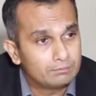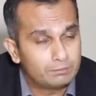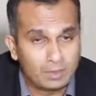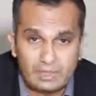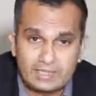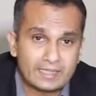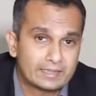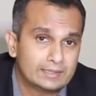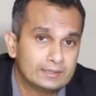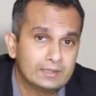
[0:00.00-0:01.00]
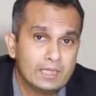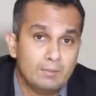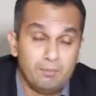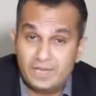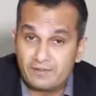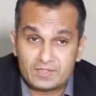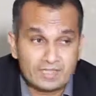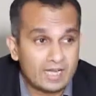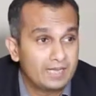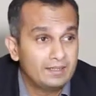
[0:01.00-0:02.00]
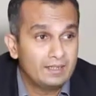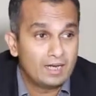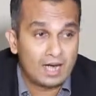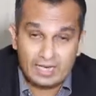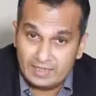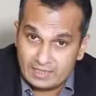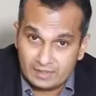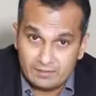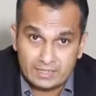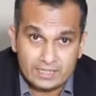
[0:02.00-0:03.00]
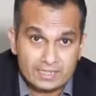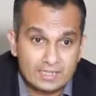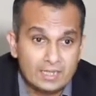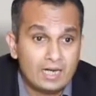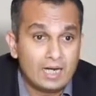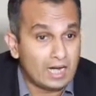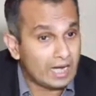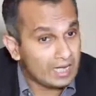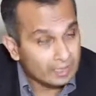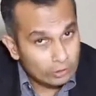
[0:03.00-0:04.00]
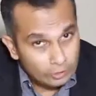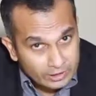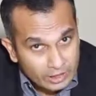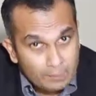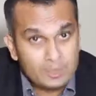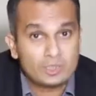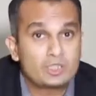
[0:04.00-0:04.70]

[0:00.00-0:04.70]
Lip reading: public sector, BFSI, IT services, including the commercial